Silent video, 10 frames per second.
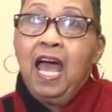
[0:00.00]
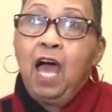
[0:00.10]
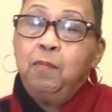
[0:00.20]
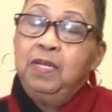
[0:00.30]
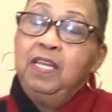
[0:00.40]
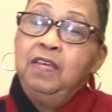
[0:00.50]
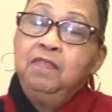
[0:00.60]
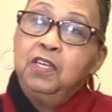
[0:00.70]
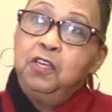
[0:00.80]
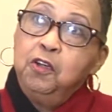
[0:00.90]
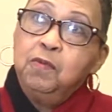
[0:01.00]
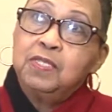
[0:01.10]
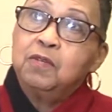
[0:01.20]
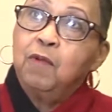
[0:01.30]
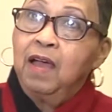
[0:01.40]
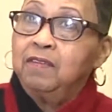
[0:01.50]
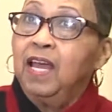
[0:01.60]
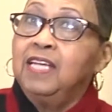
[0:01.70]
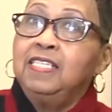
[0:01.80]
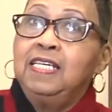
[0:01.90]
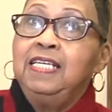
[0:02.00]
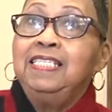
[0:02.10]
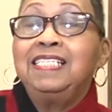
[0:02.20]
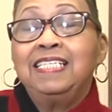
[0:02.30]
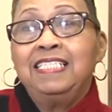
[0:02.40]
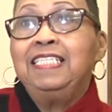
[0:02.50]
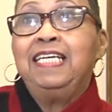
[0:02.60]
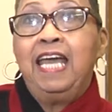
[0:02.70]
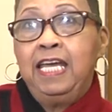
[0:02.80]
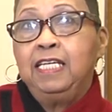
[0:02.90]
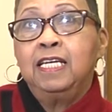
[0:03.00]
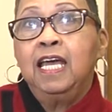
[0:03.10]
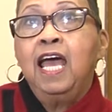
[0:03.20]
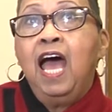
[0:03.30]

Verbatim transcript: I believe the year was around 1968.